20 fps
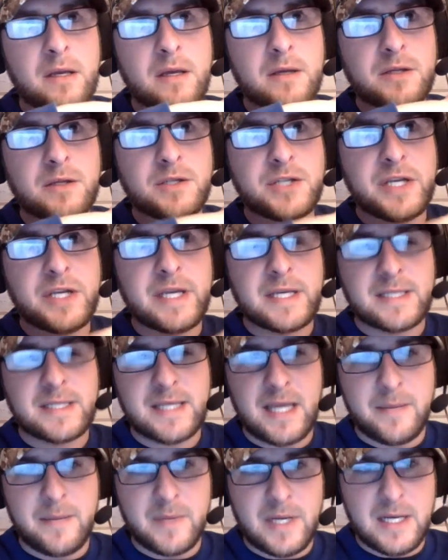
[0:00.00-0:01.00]
She
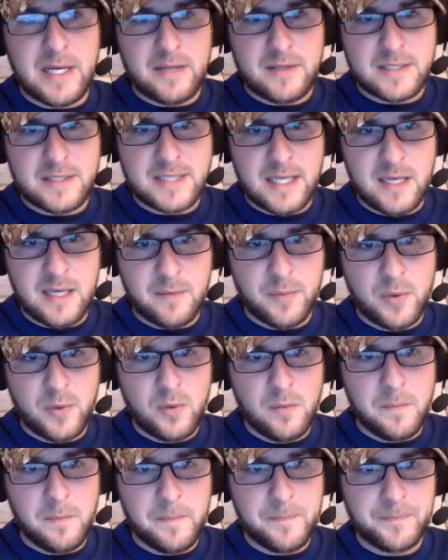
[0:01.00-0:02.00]
contaminated the
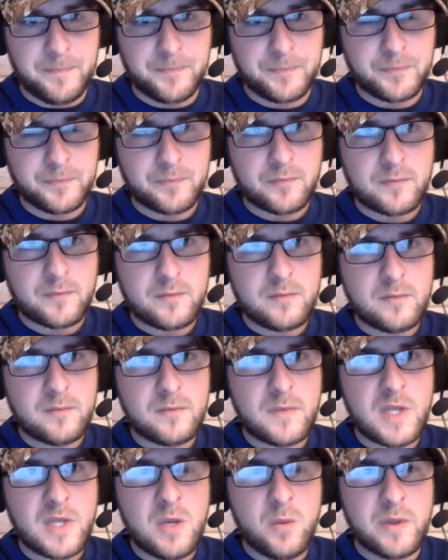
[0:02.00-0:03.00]
sample
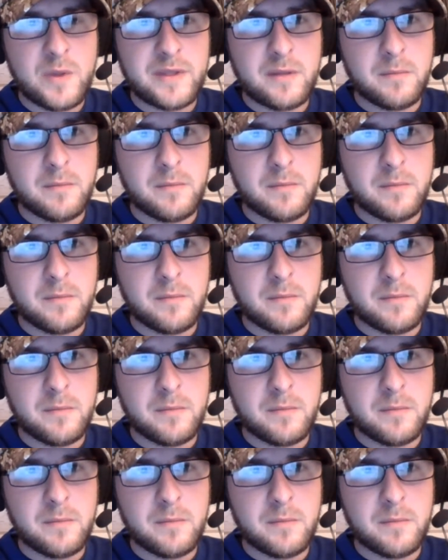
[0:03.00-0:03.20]
when